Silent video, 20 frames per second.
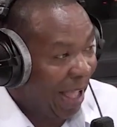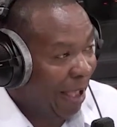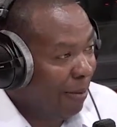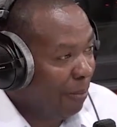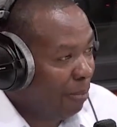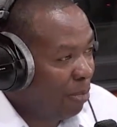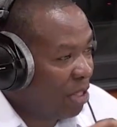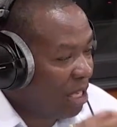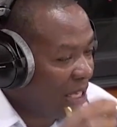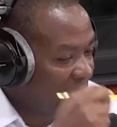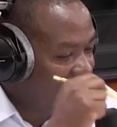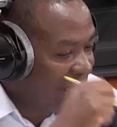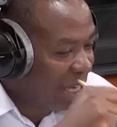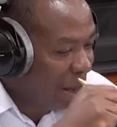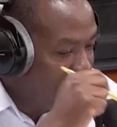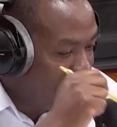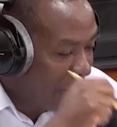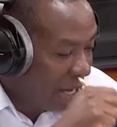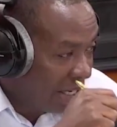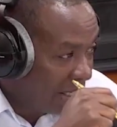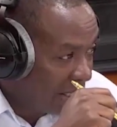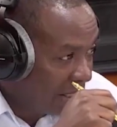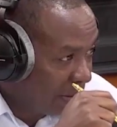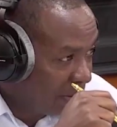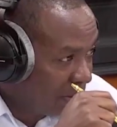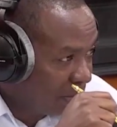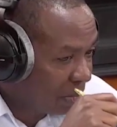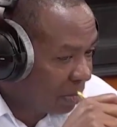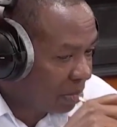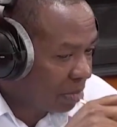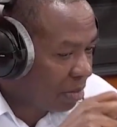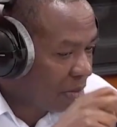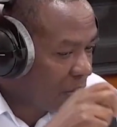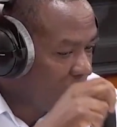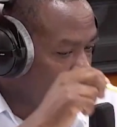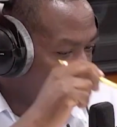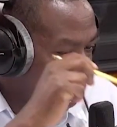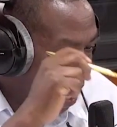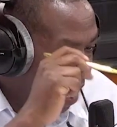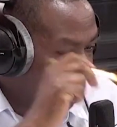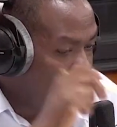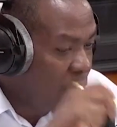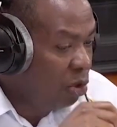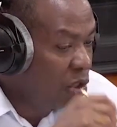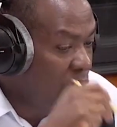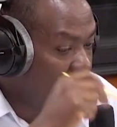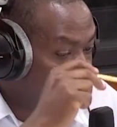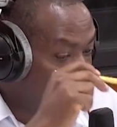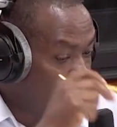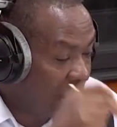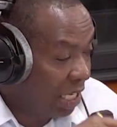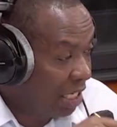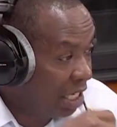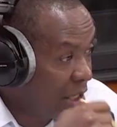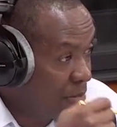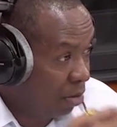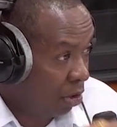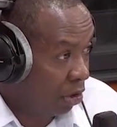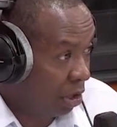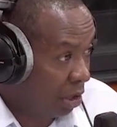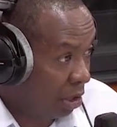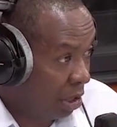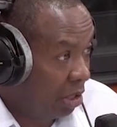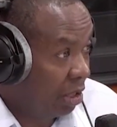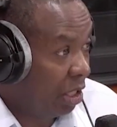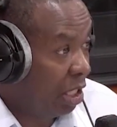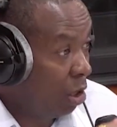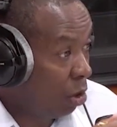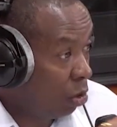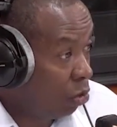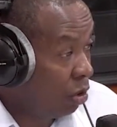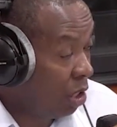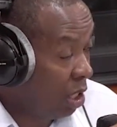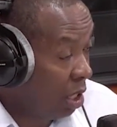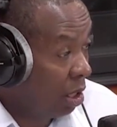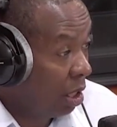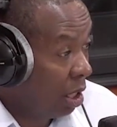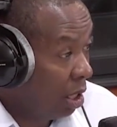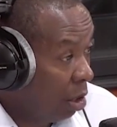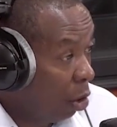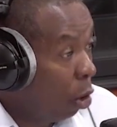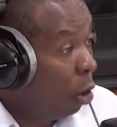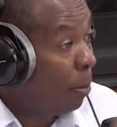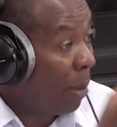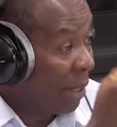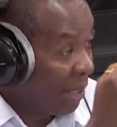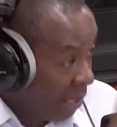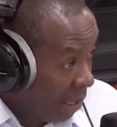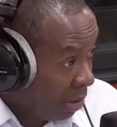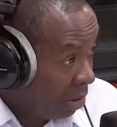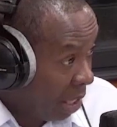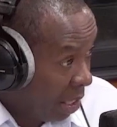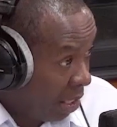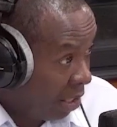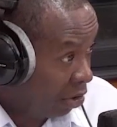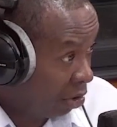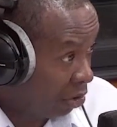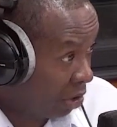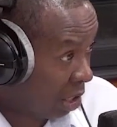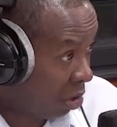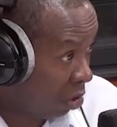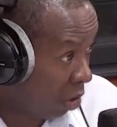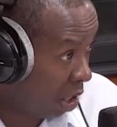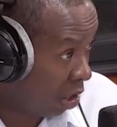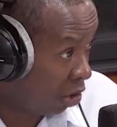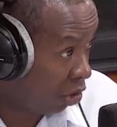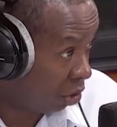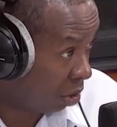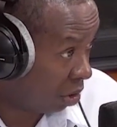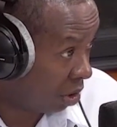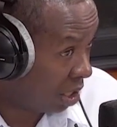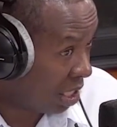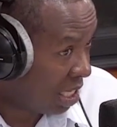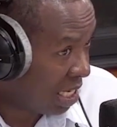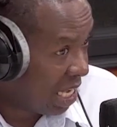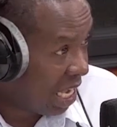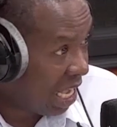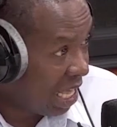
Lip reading: These numbers are used for certain processes, including or particular resource allocation,